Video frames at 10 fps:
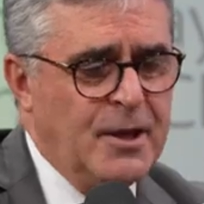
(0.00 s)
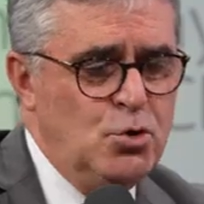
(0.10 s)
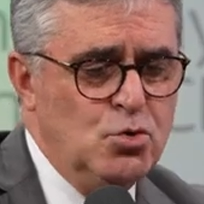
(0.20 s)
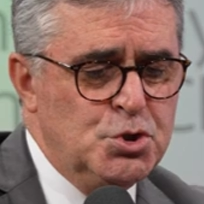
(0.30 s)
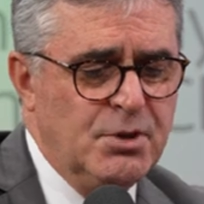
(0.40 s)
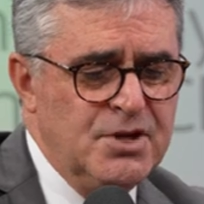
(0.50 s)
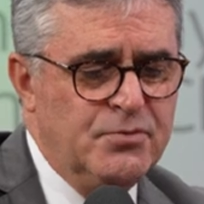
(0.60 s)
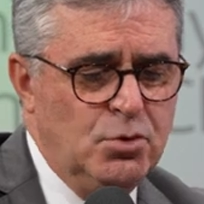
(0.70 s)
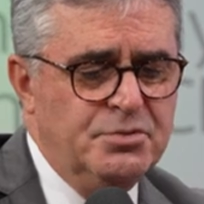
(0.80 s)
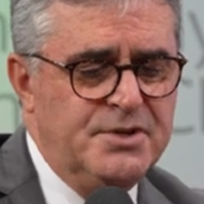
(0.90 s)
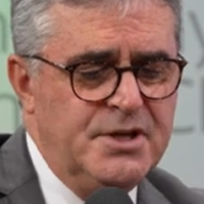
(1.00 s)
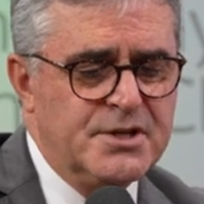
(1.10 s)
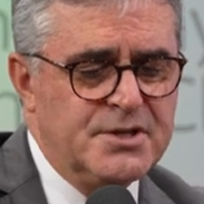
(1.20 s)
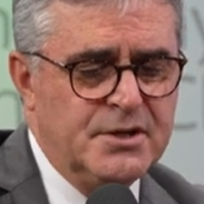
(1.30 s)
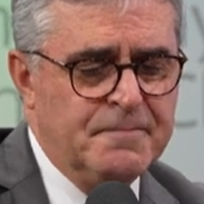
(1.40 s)
Usually, a
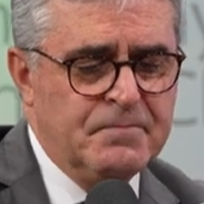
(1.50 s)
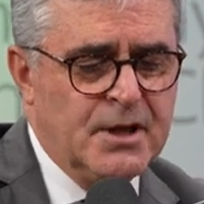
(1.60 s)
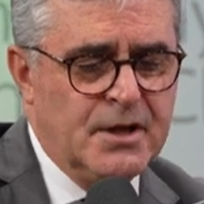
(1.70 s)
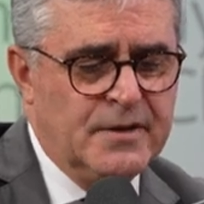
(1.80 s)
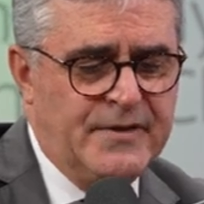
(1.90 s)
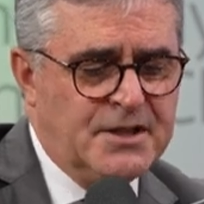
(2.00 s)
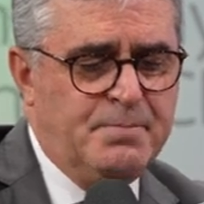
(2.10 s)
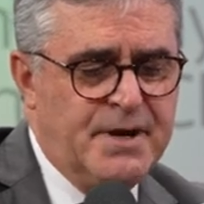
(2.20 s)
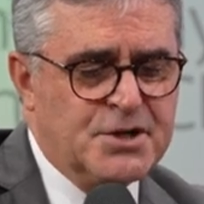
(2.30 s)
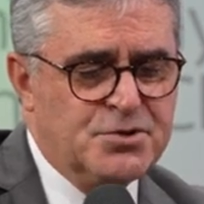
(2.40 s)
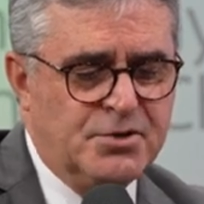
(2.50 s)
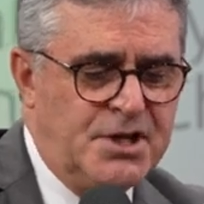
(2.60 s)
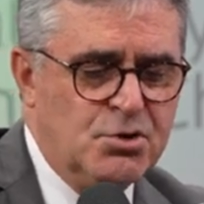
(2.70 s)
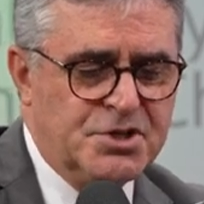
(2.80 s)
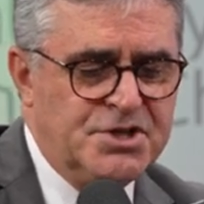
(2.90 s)
volunteer, that person,
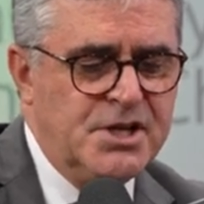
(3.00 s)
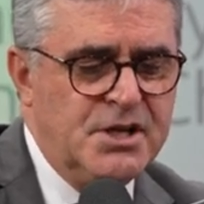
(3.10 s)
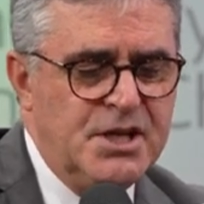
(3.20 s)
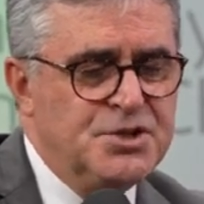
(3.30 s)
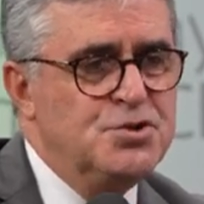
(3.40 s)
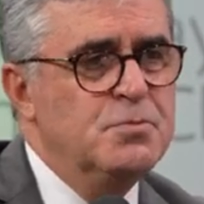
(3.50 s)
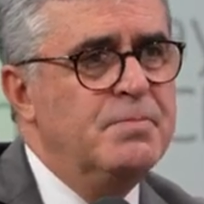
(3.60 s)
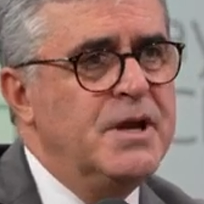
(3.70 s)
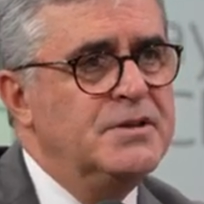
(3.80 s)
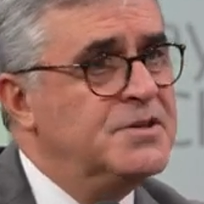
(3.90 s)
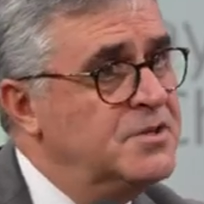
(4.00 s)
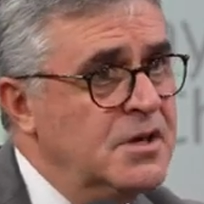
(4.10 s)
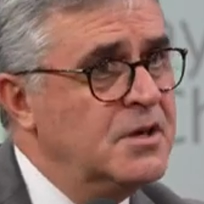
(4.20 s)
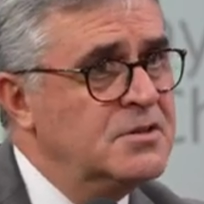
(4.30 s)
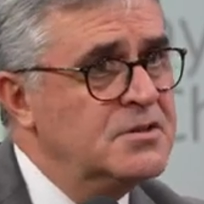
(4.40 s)
he or she, needs to pay the
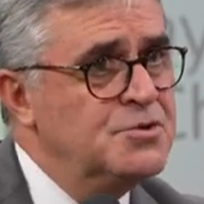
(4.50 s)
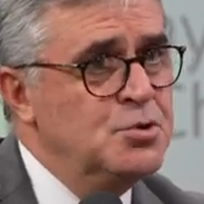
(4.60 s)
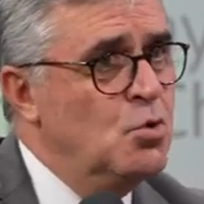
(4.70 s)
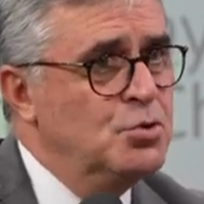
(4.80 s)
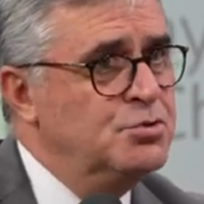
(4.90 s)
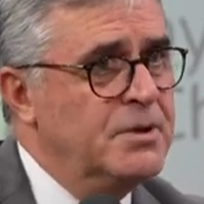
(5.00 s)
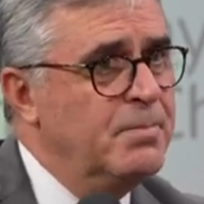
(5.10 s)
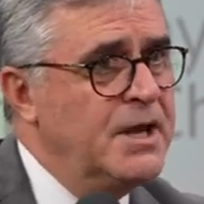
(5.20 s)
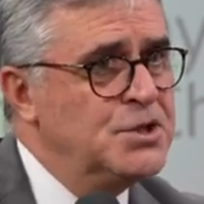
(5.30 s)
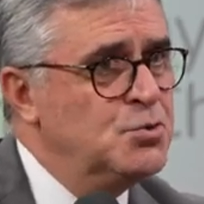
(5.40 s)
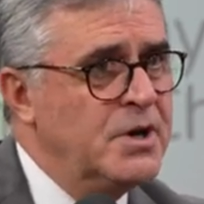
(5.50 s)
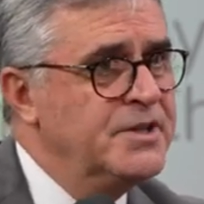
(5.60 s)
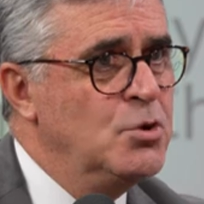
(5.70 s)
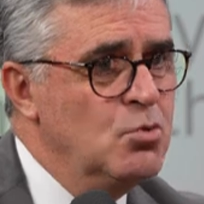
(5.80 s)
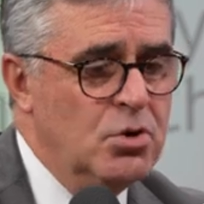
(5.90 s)
ticket to go to the place where
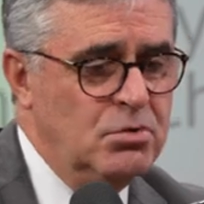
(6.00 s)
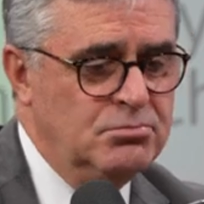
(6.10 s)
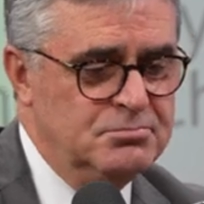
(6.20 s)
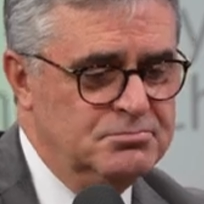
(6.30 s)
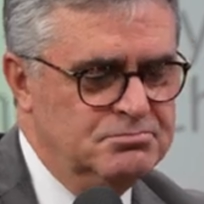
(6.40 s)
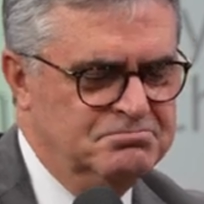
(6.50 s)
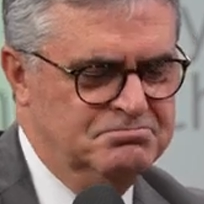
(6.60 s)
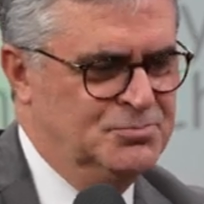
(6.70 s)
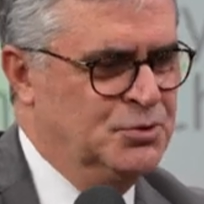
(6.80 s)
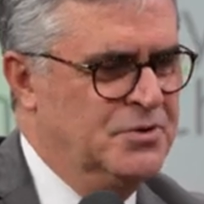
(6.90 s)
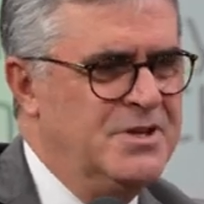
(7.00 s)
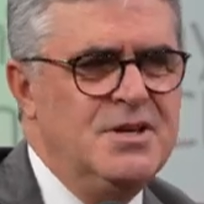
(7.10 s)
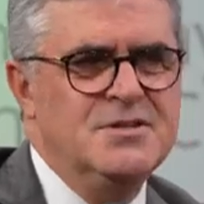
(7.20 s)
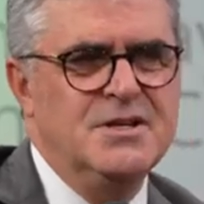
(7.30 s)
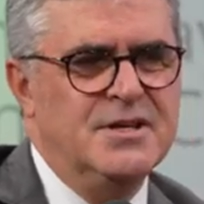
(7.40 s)
they will go.
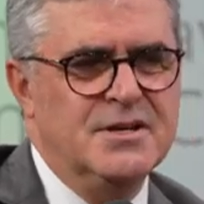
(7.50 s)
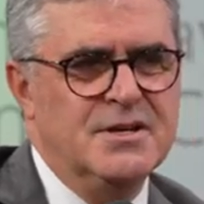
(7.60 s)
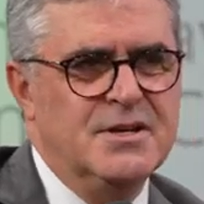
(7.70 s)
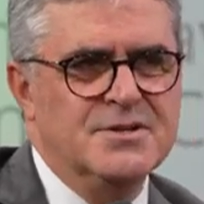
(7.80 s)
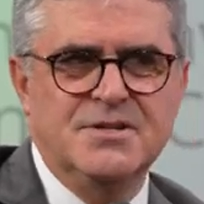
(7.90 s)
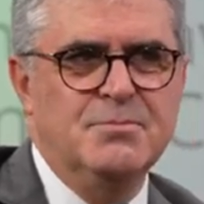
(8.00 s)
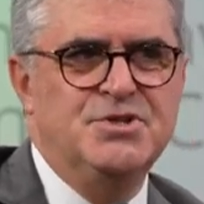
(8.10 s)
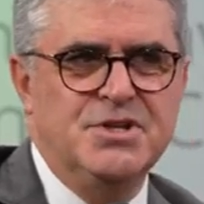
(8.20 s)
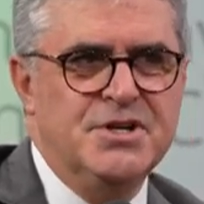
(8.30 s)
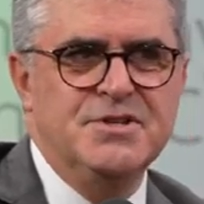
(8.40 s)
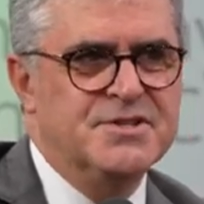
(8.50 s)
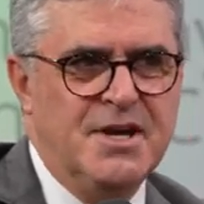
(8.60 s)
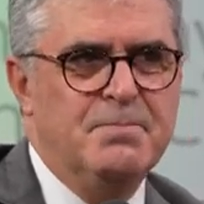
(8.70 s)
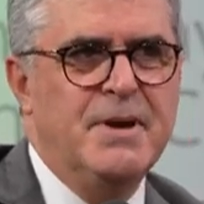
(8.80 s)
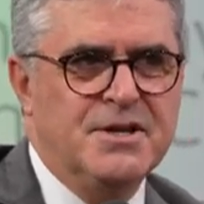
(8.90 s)
Easily, some churches
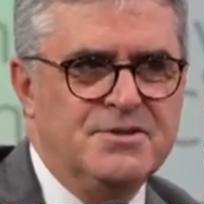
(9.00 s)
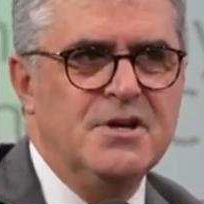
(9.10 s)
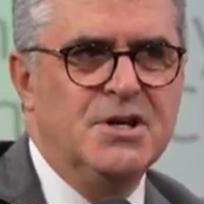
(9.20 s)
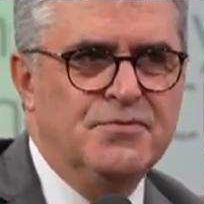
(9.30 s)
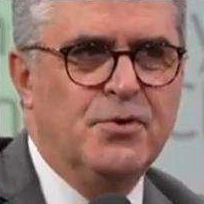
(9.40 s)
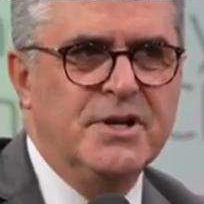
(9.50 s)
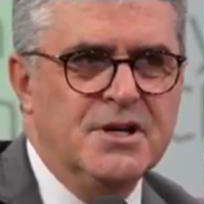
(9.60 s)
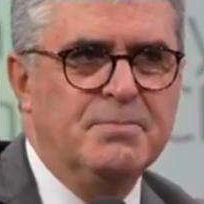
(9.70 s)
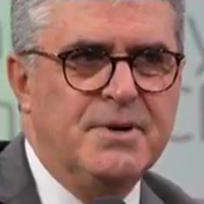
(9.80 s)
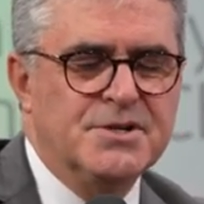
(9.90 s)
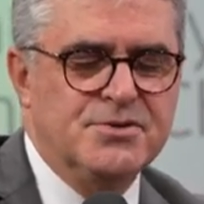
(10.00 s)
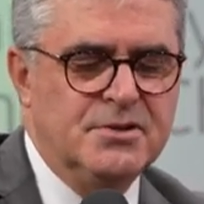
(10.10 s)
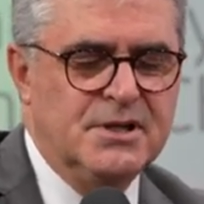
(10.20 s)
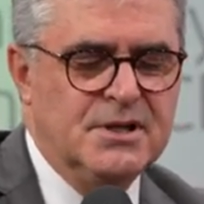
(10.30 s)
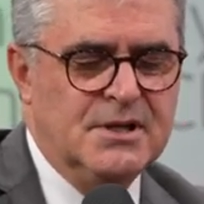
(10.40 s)
can pay a ticket for a young
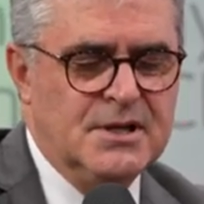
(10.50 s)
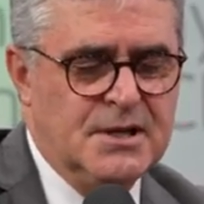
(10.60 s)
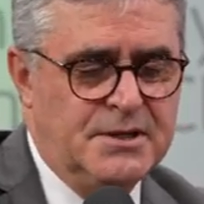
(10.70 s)
person. Yes.